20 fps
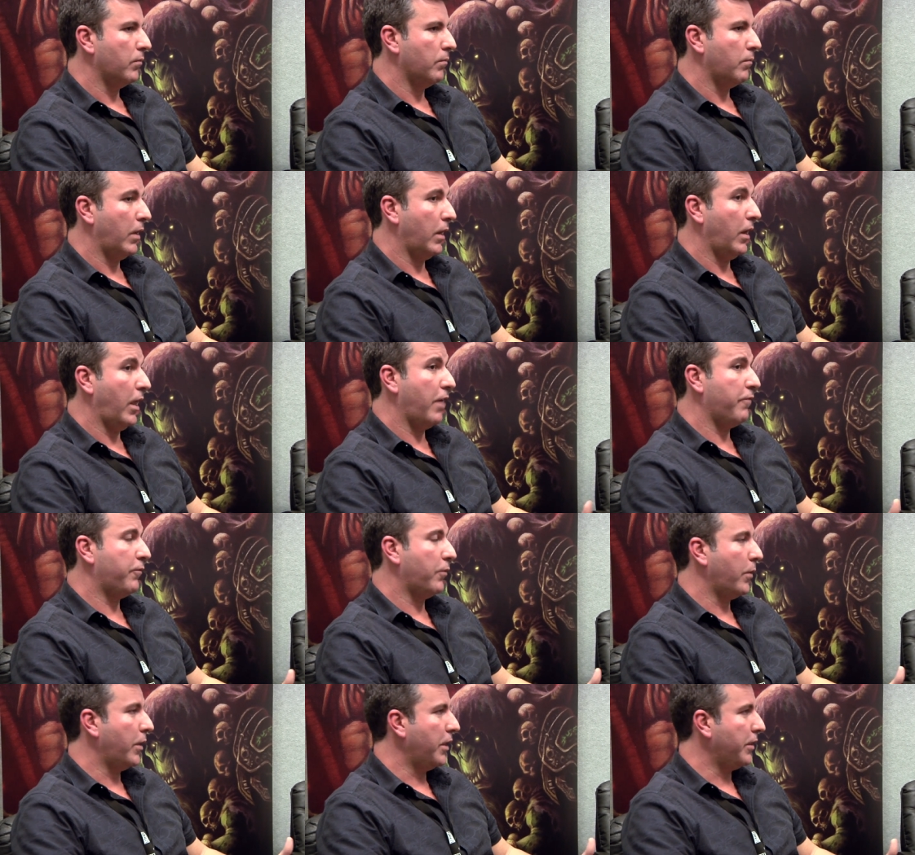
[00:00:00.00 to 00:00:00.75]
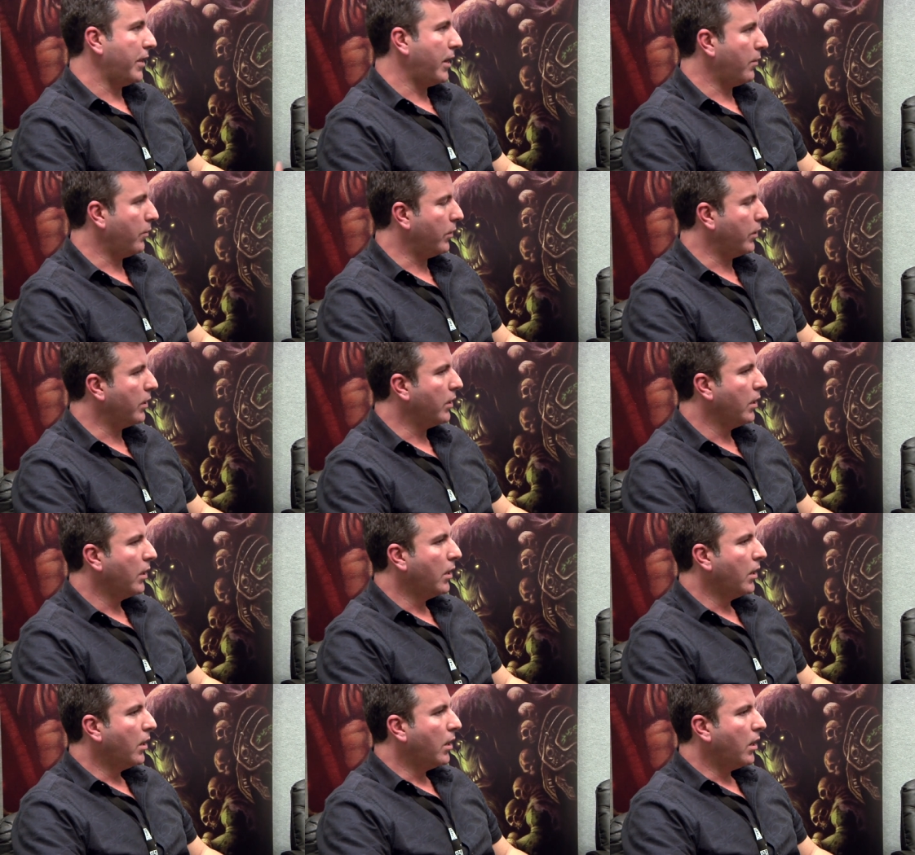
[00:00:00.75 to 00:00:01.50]
my life away at that point
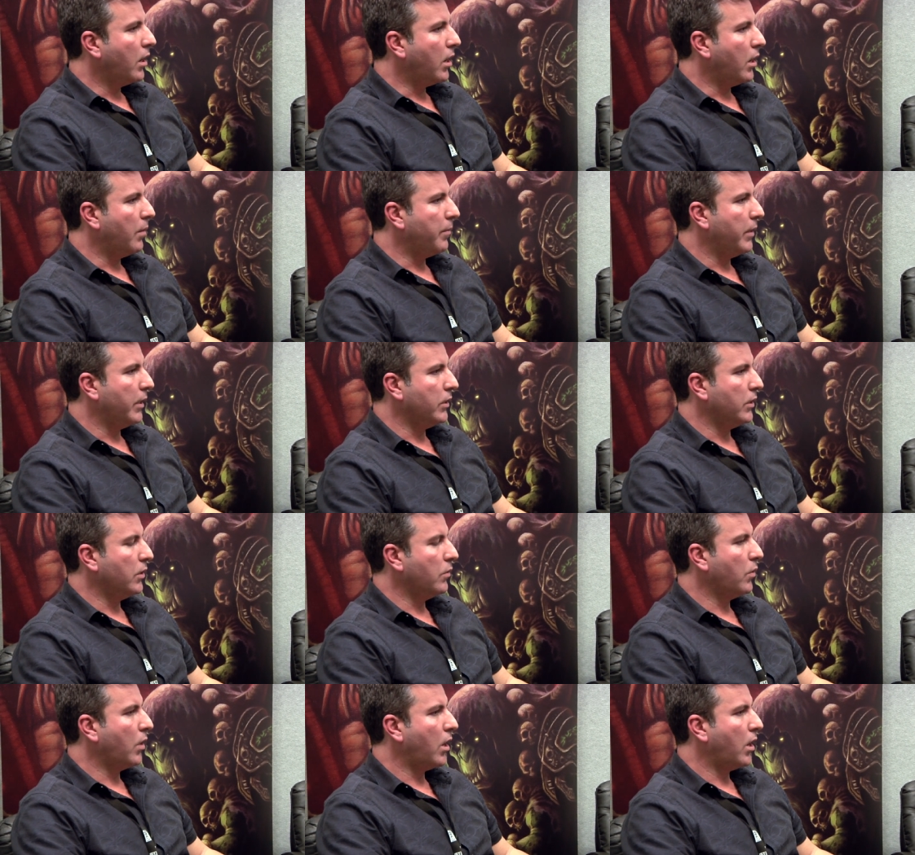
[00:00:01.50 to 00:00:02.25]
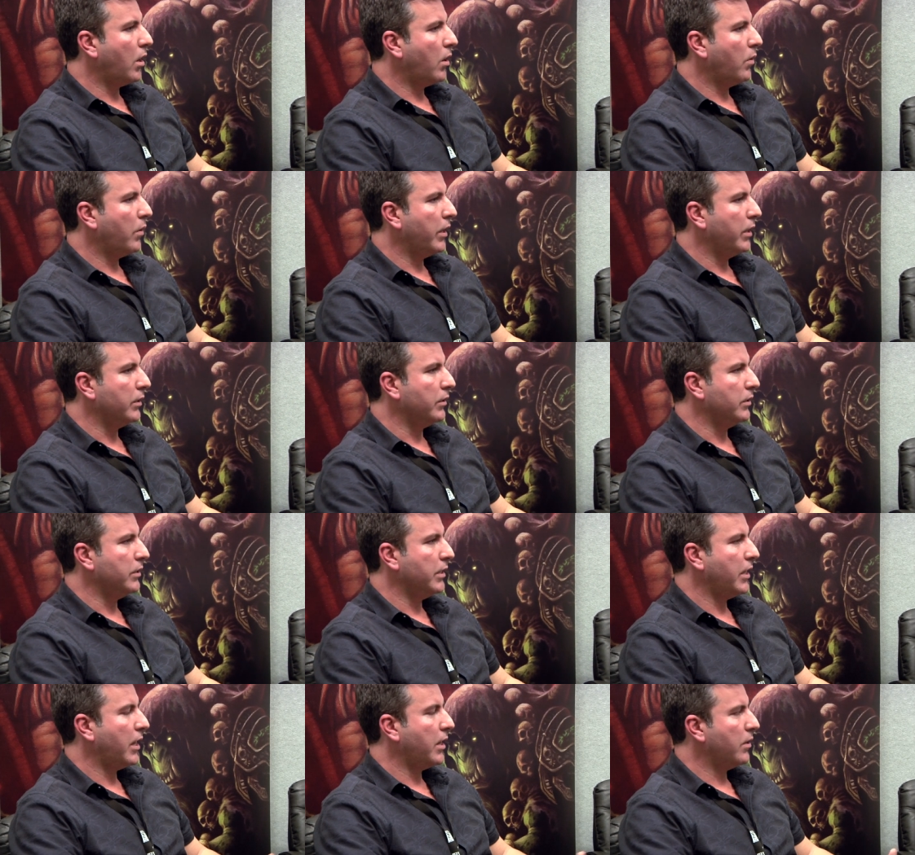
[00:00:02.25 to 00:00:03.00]
um, and UO
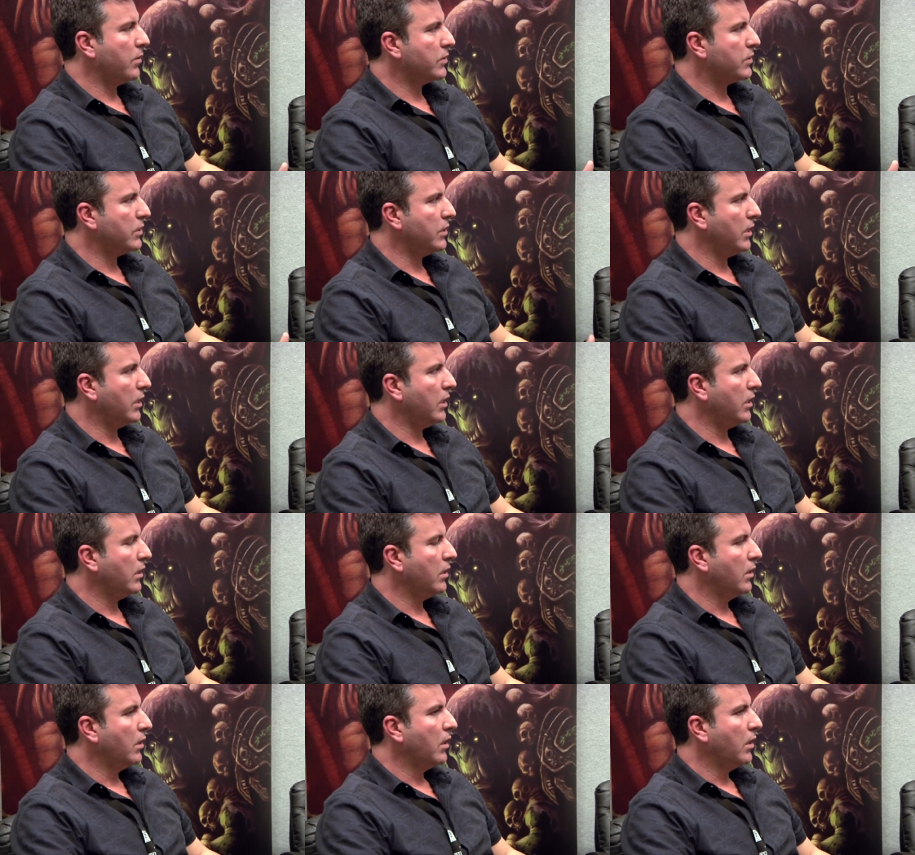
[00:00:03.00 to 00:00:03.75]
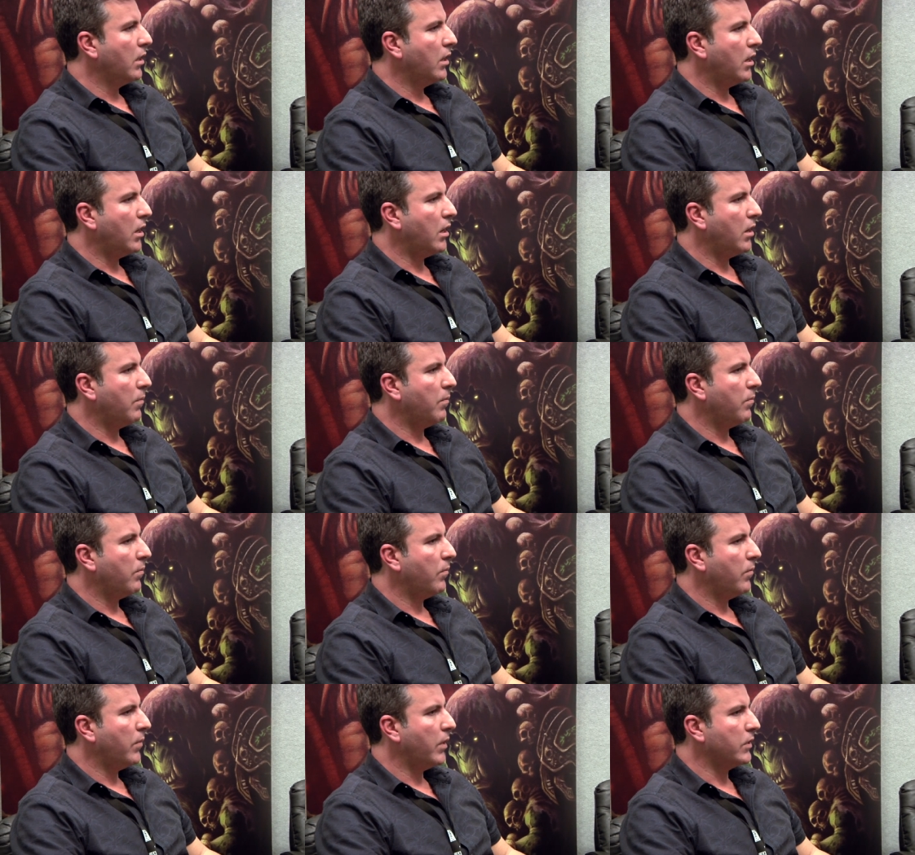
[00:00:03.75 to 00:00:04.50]
and DAOC
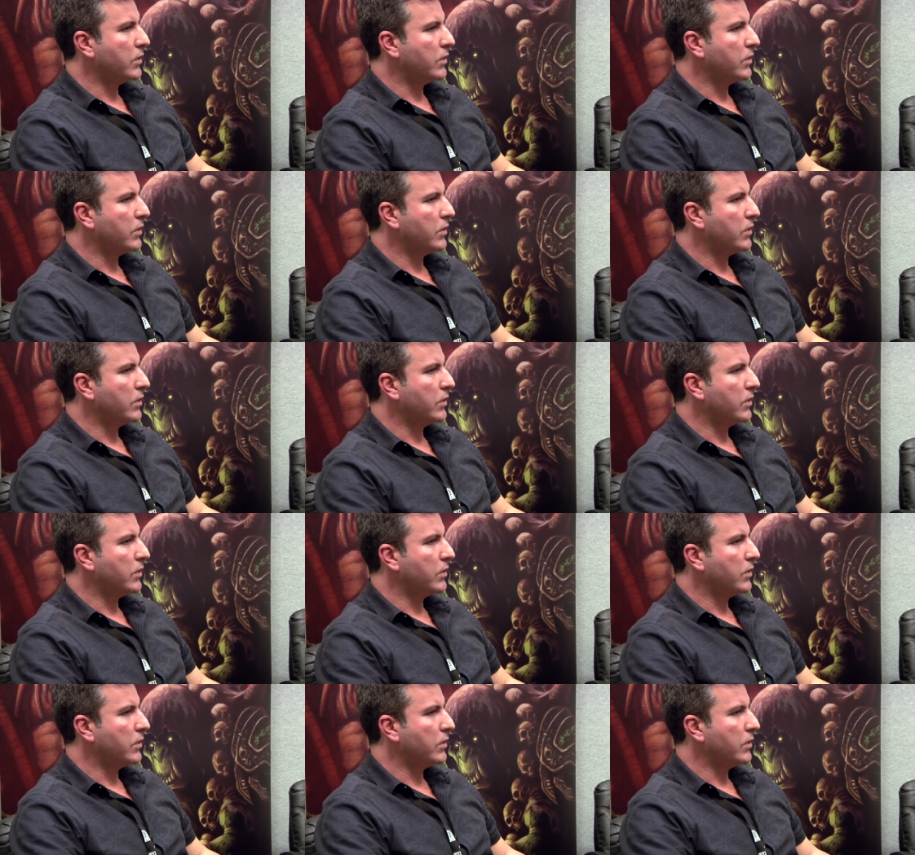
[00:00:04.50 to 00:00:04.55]
um,